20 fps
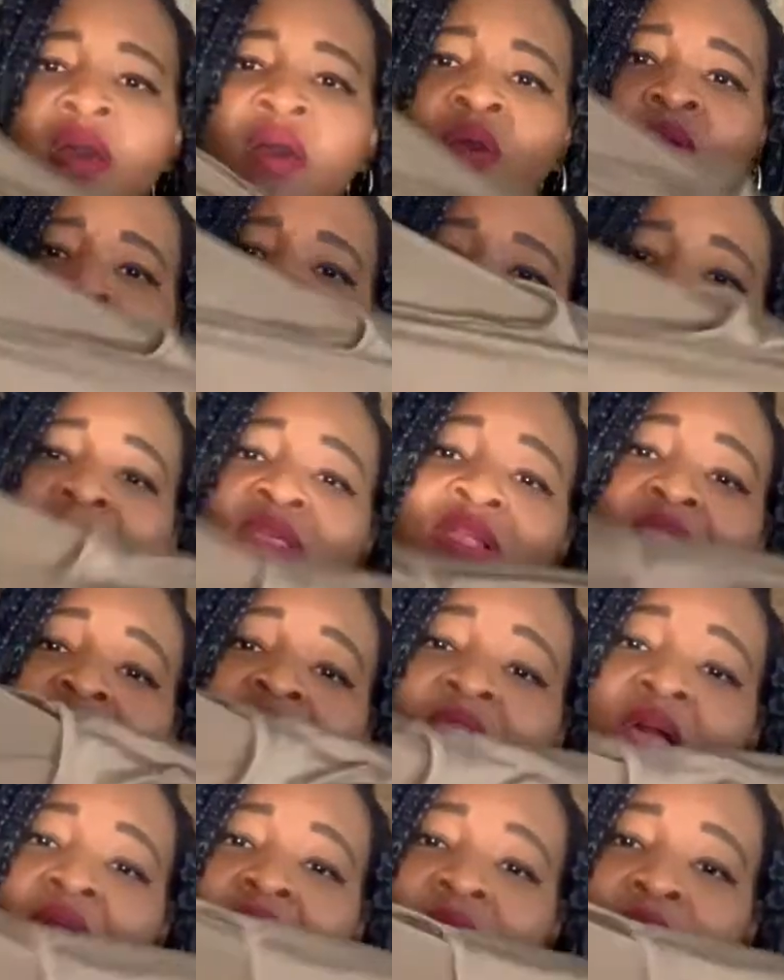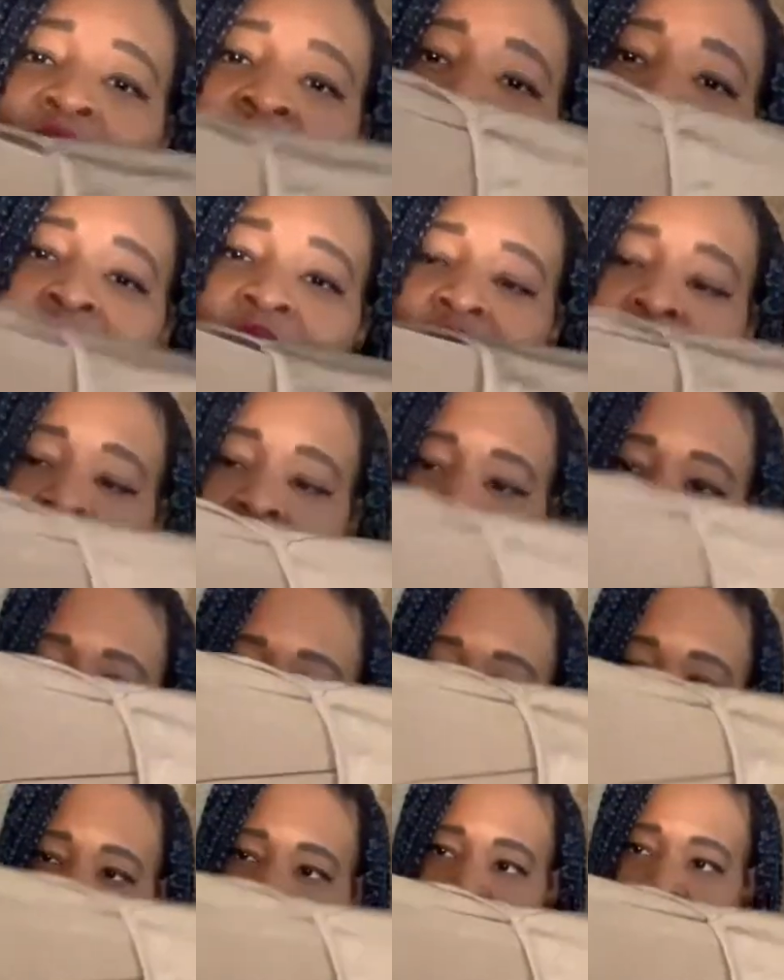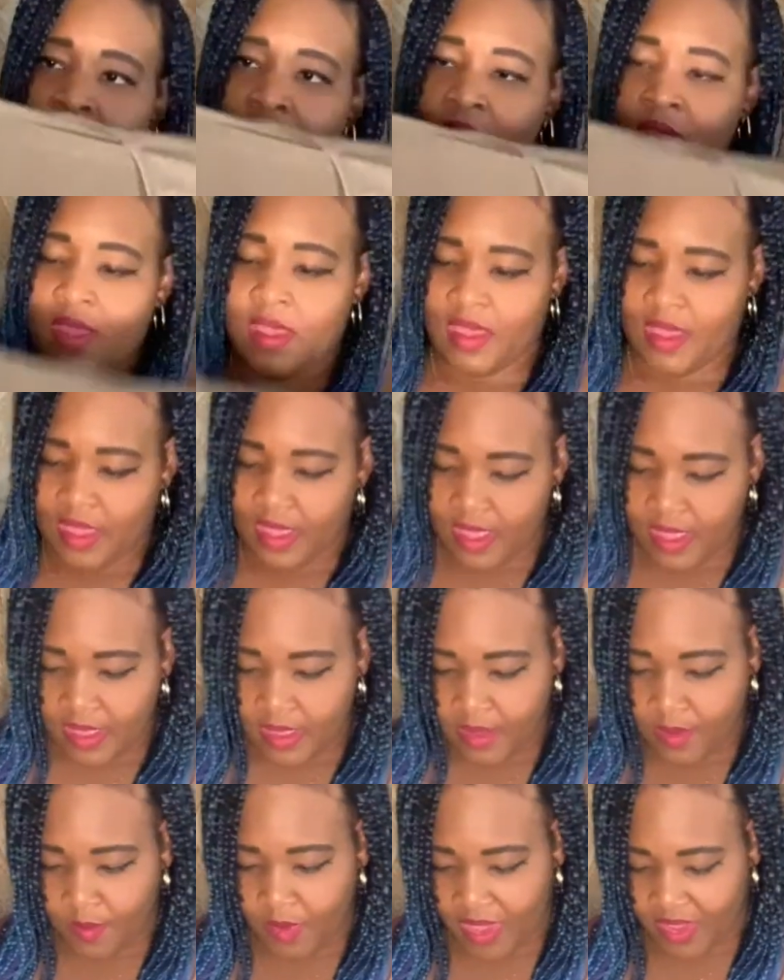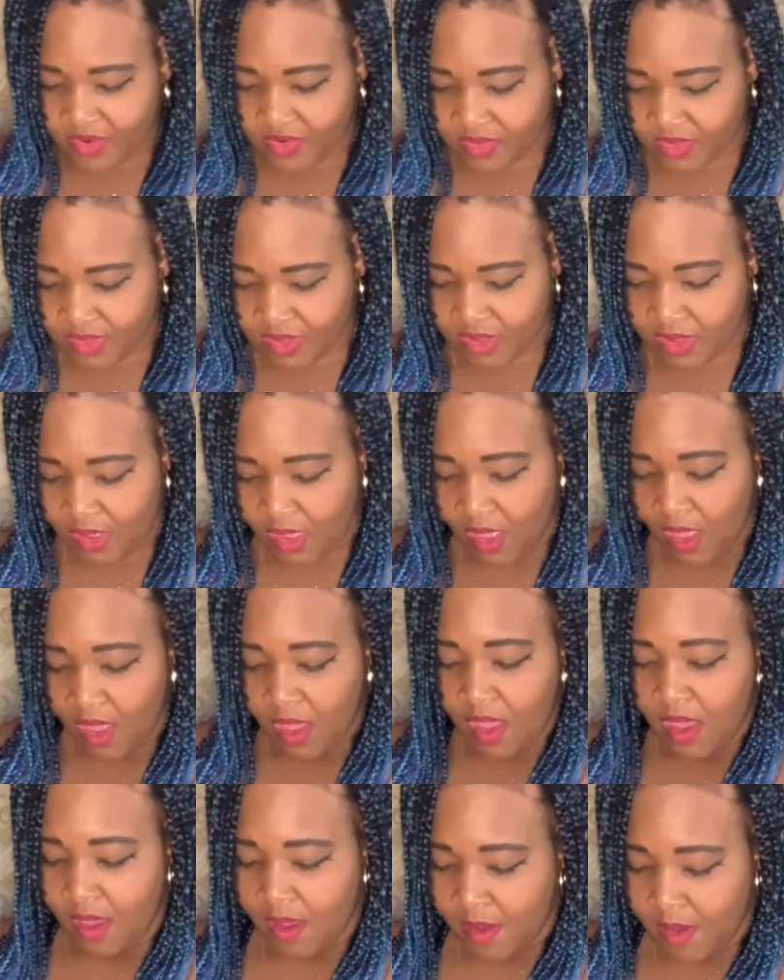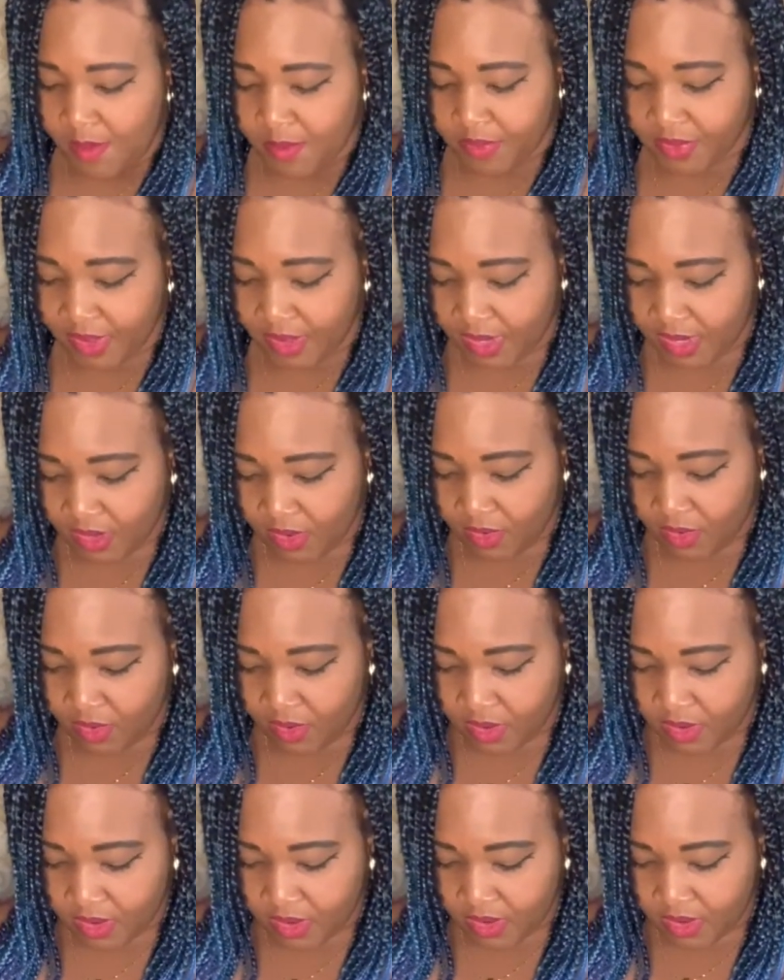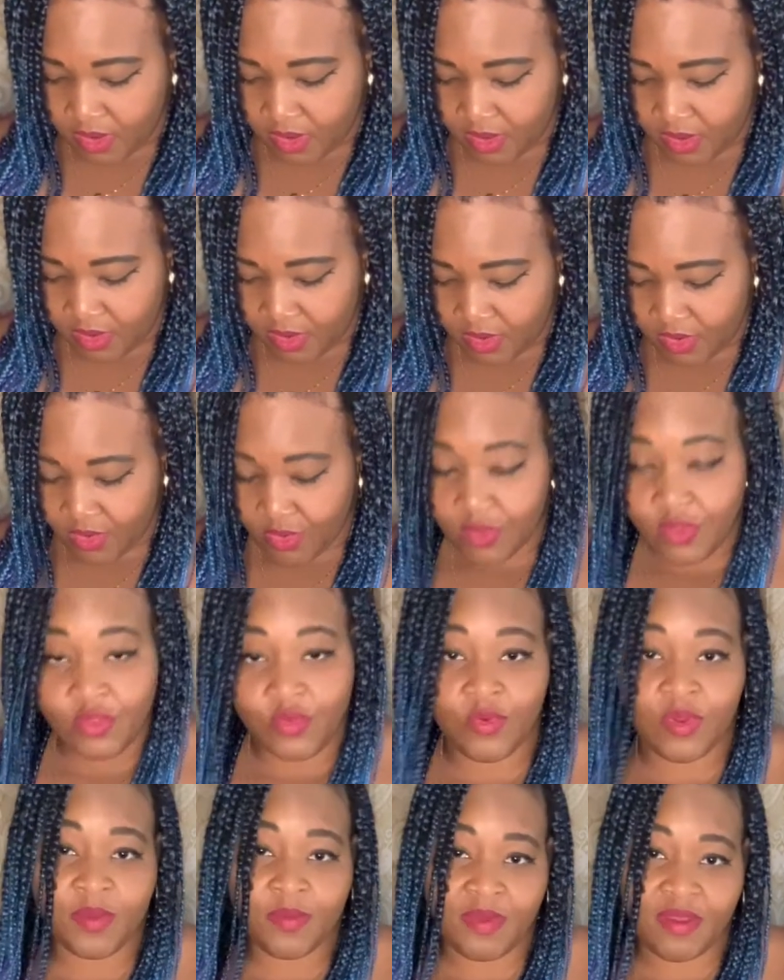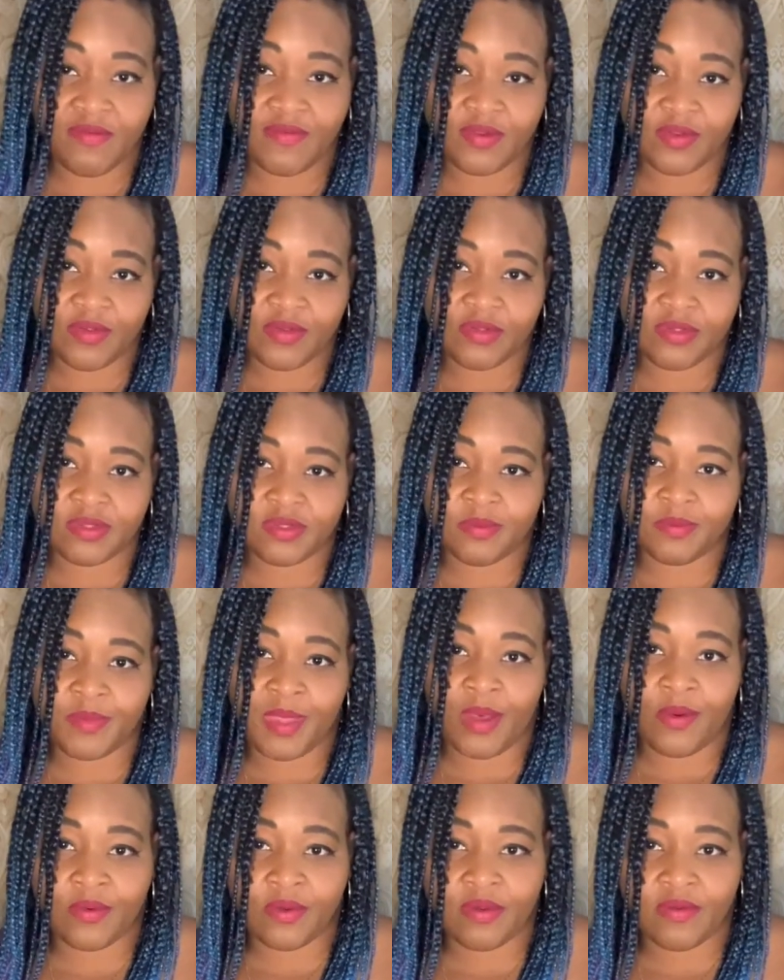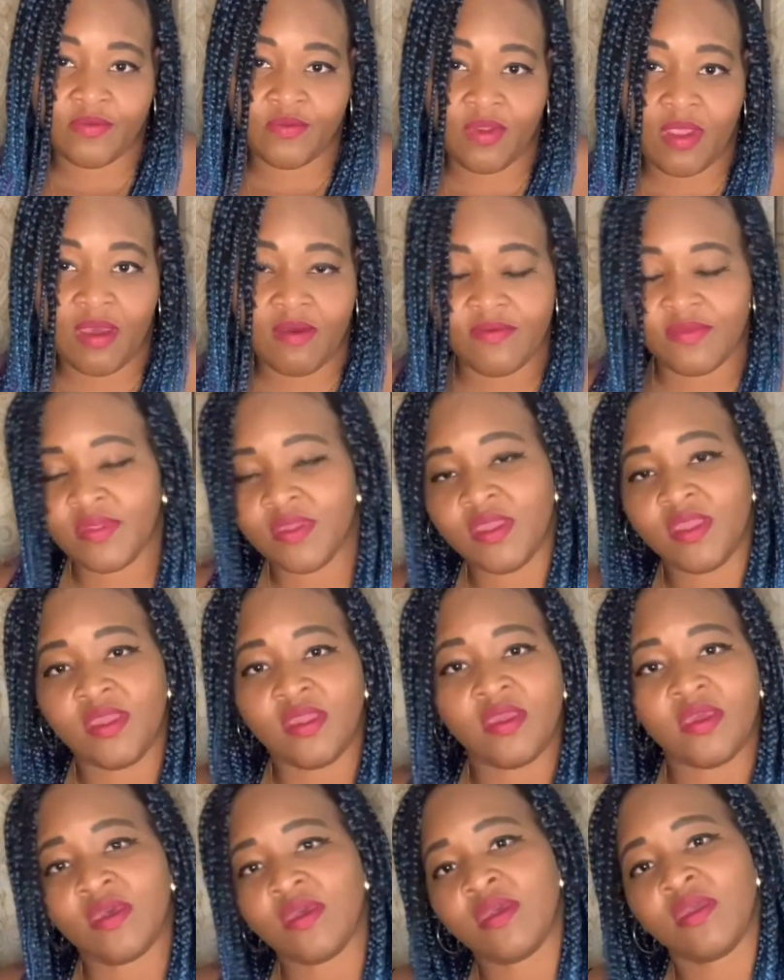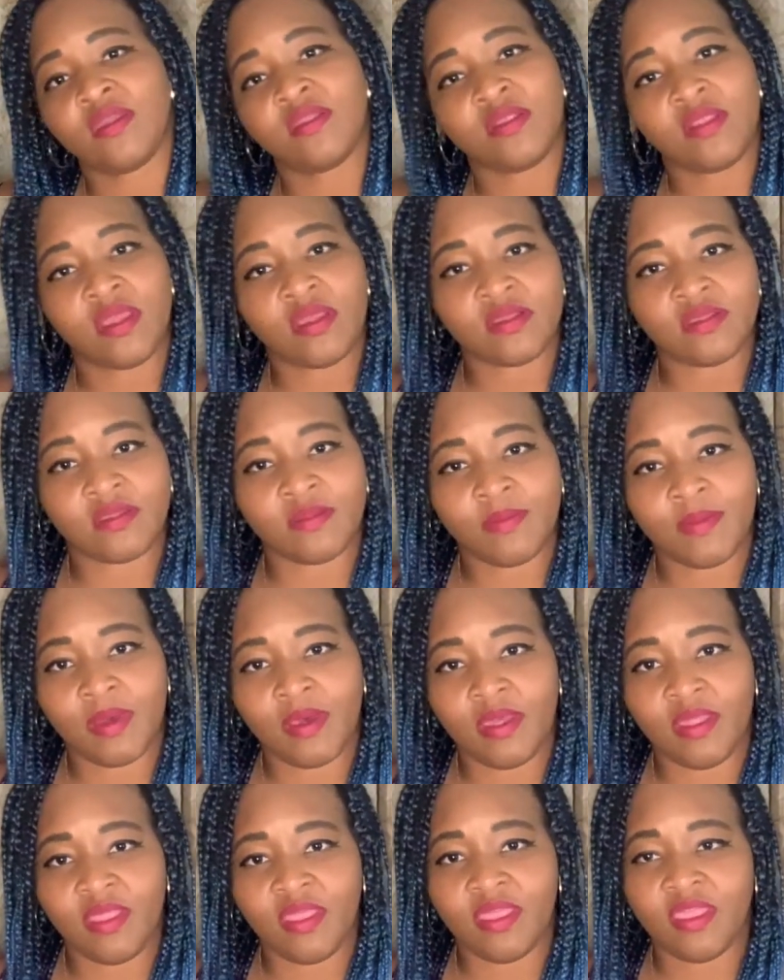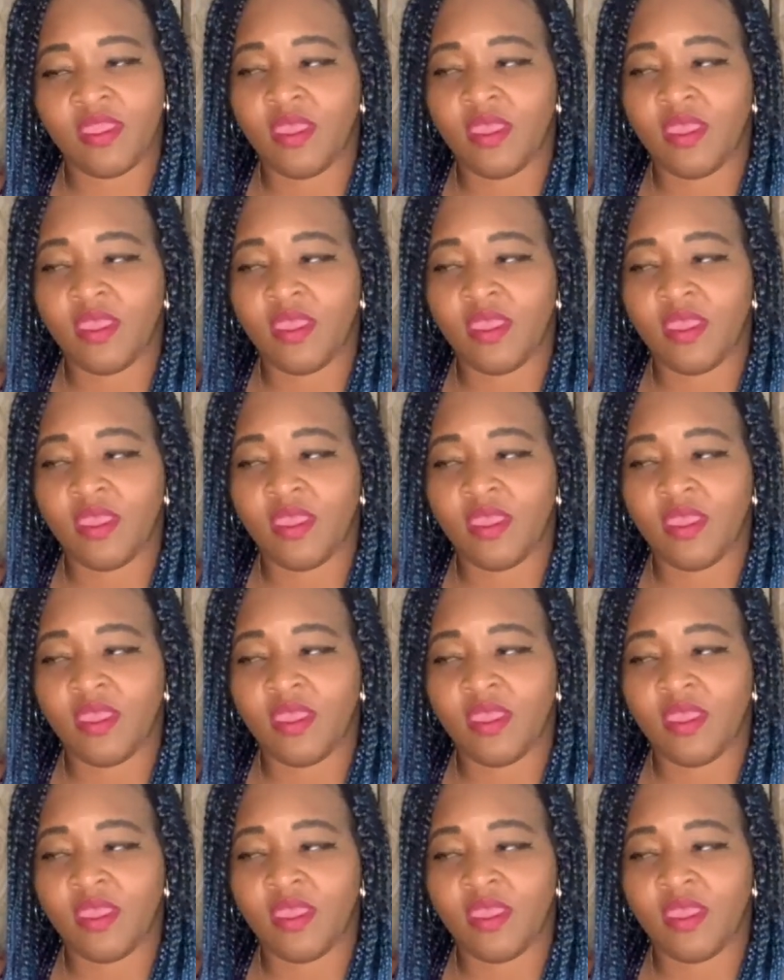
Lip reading: really lightweight material. I am actually planning on doing my first bout of traveling next month,